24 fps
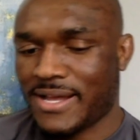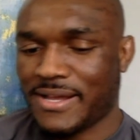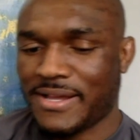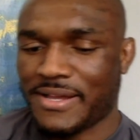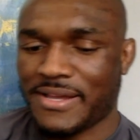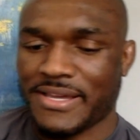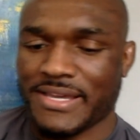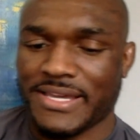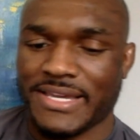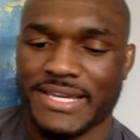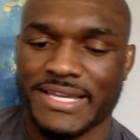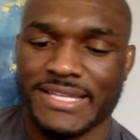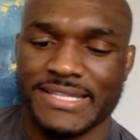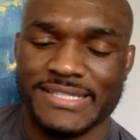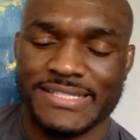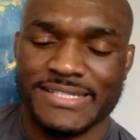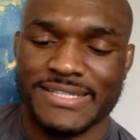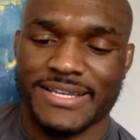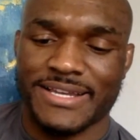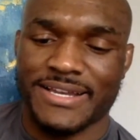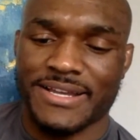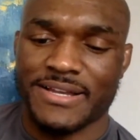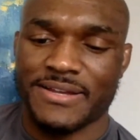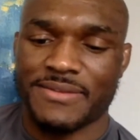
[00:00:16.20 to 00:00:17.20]
It's
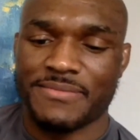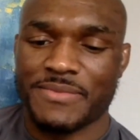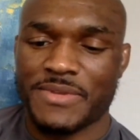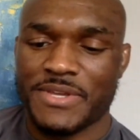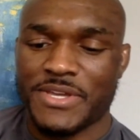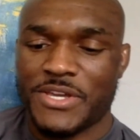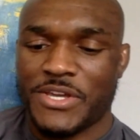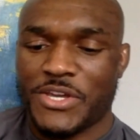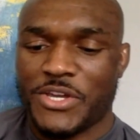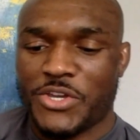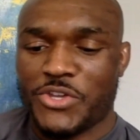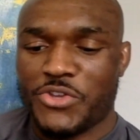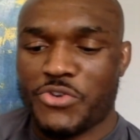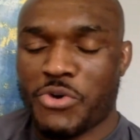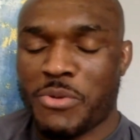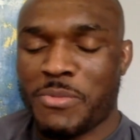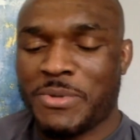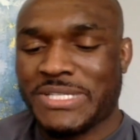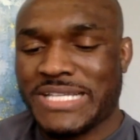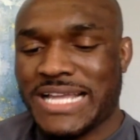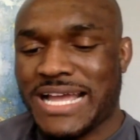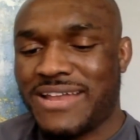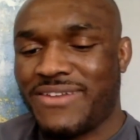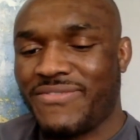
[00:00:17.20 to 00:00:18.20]
you
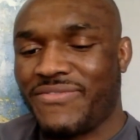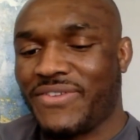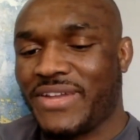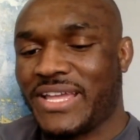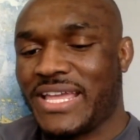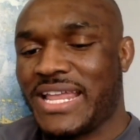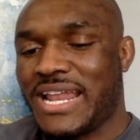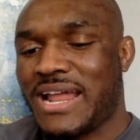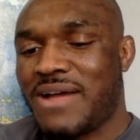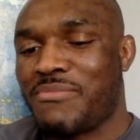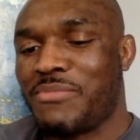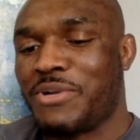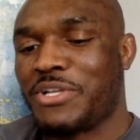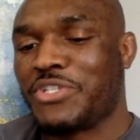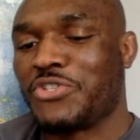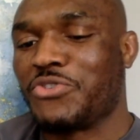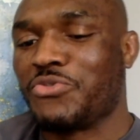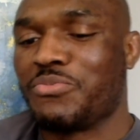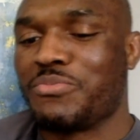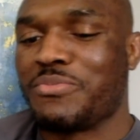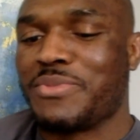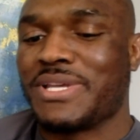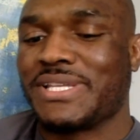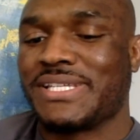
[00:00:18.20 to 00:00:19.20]
almost kind of forget how much you
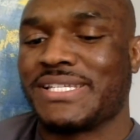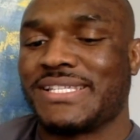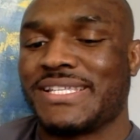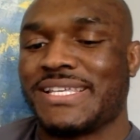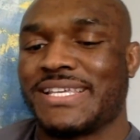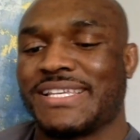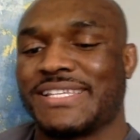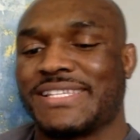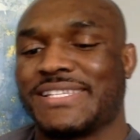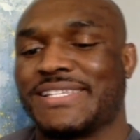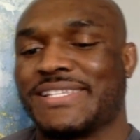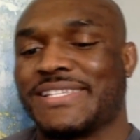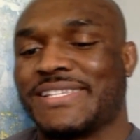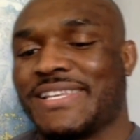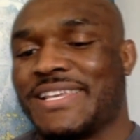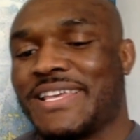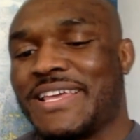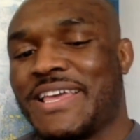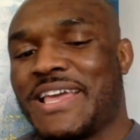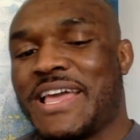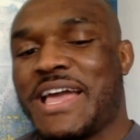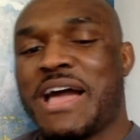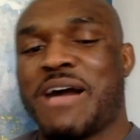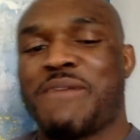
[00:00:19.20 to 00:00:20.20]
miss this,
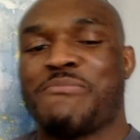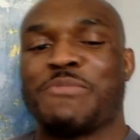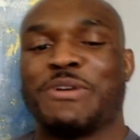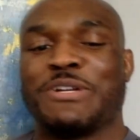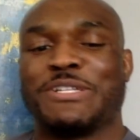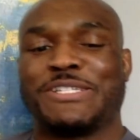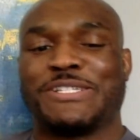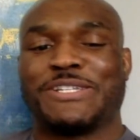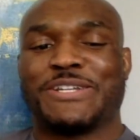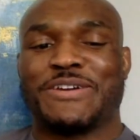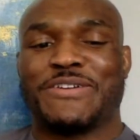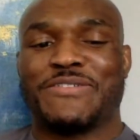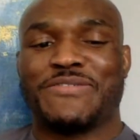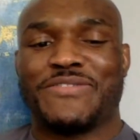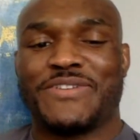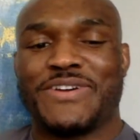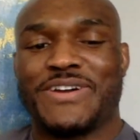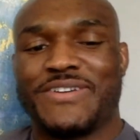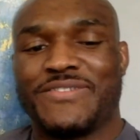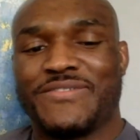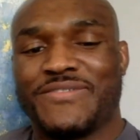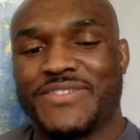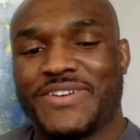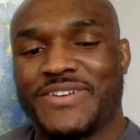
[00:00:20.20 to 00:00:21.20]
how much
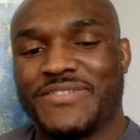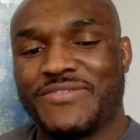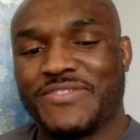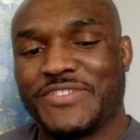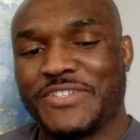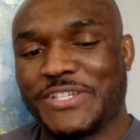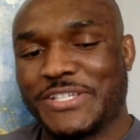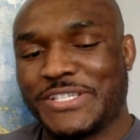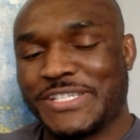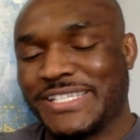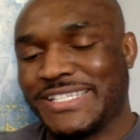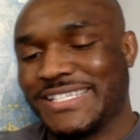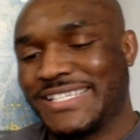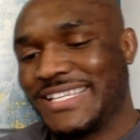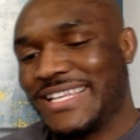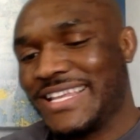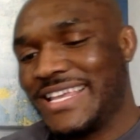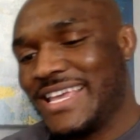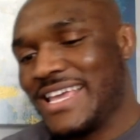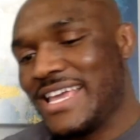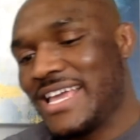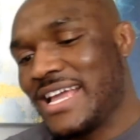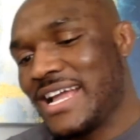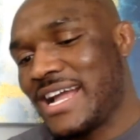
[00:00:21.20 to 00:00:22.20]
of just
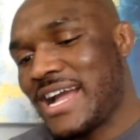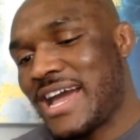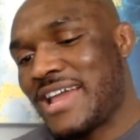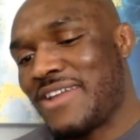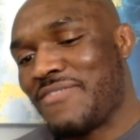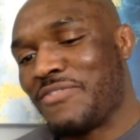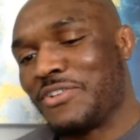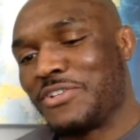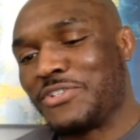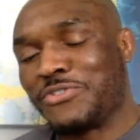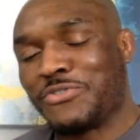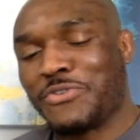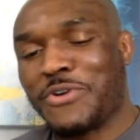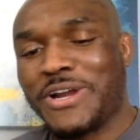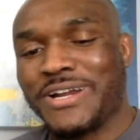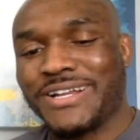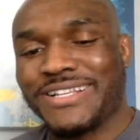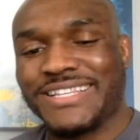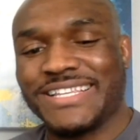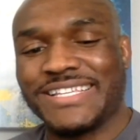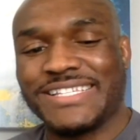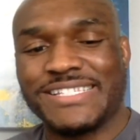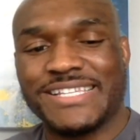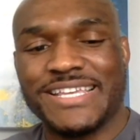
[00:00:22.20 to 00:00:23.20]
kind of a drug
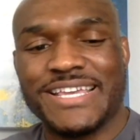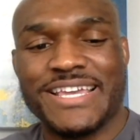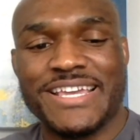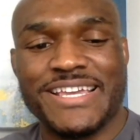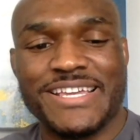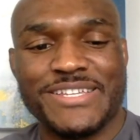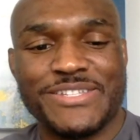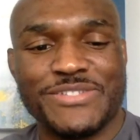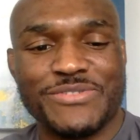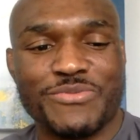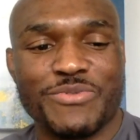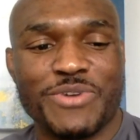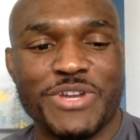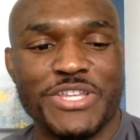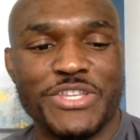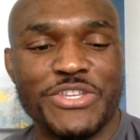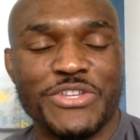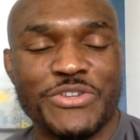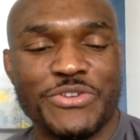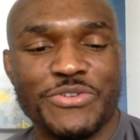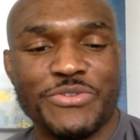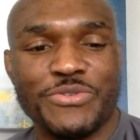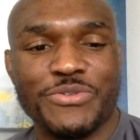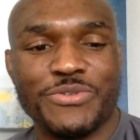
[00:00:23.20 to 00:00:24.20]
this is when
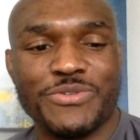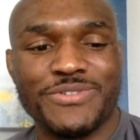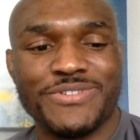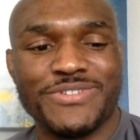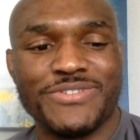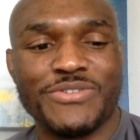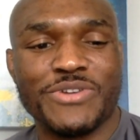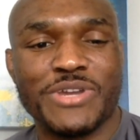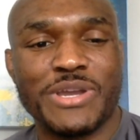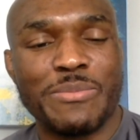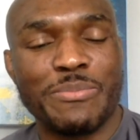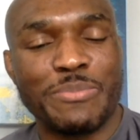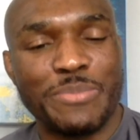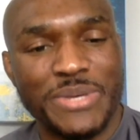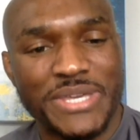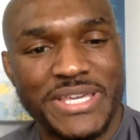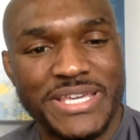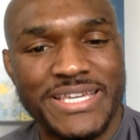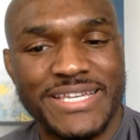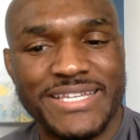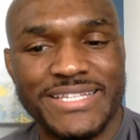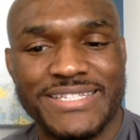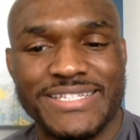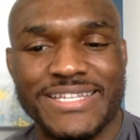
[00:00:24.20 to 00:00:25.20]
you
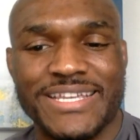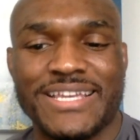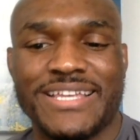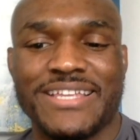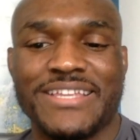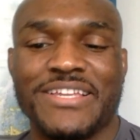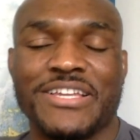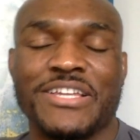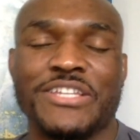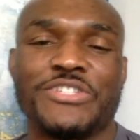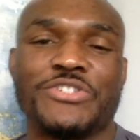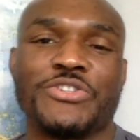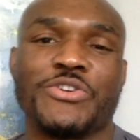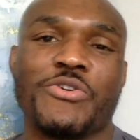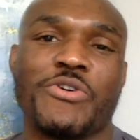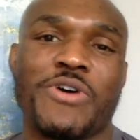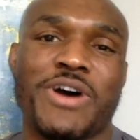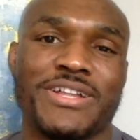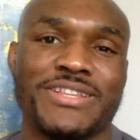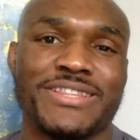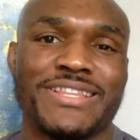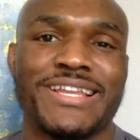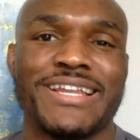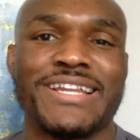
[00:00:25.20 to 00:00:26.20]
compete and you go
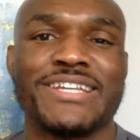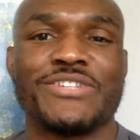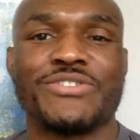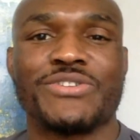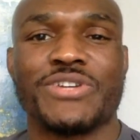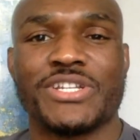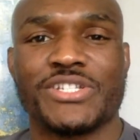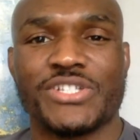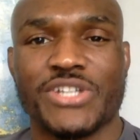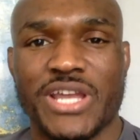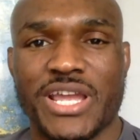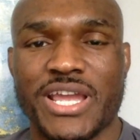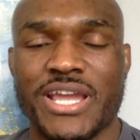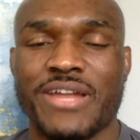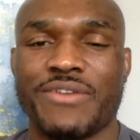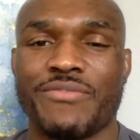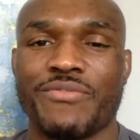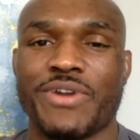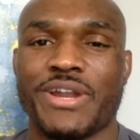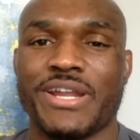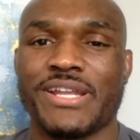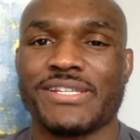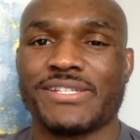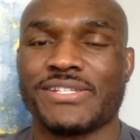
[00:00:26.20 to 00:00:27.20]
out there and you get your hand
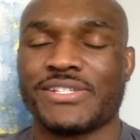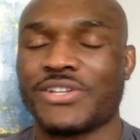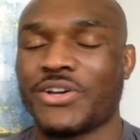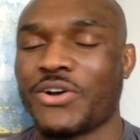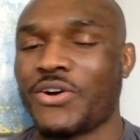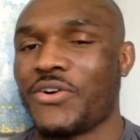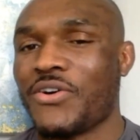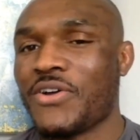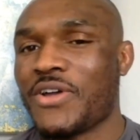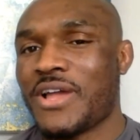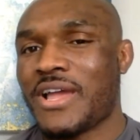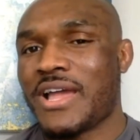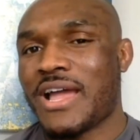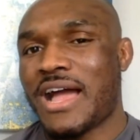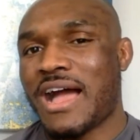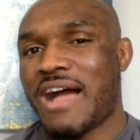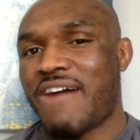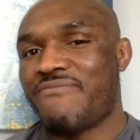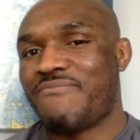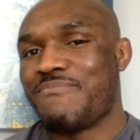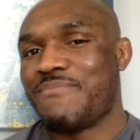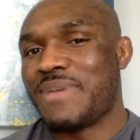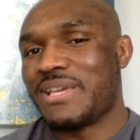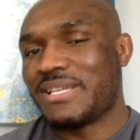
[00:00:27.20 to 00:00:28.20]
raised. So
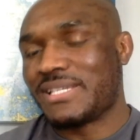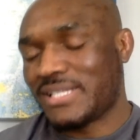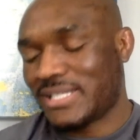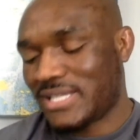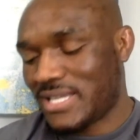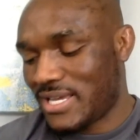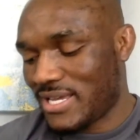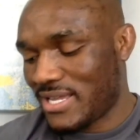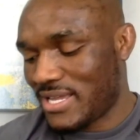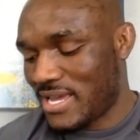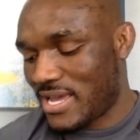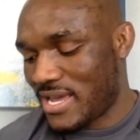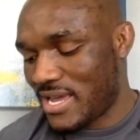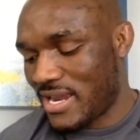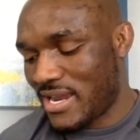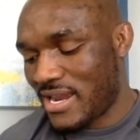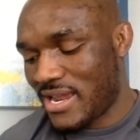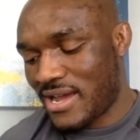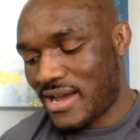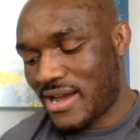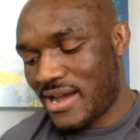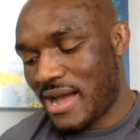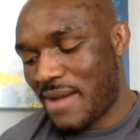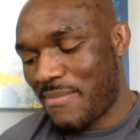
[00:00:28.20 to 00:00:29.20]
I've missed it, and
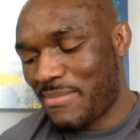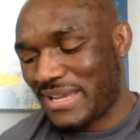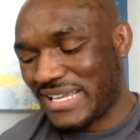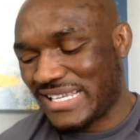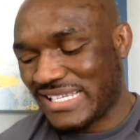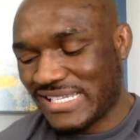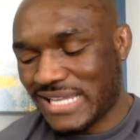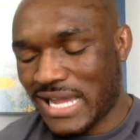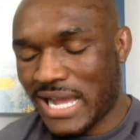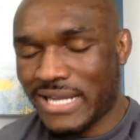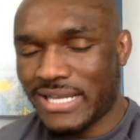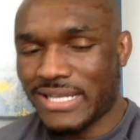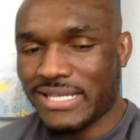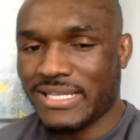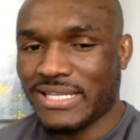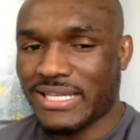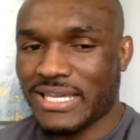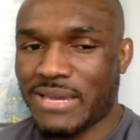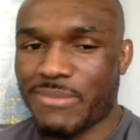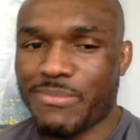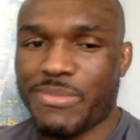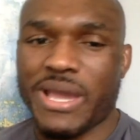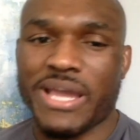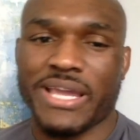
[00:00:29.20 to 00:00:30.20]
I'm excited to
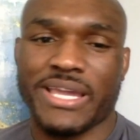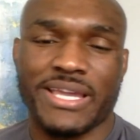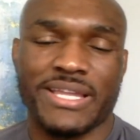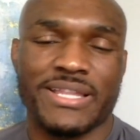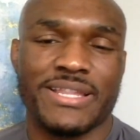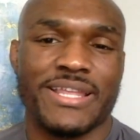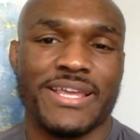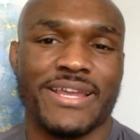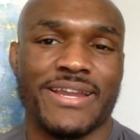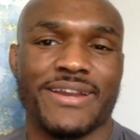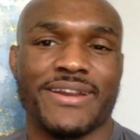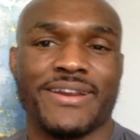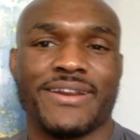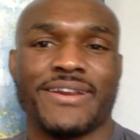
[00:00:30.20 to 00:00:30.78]
get back in there.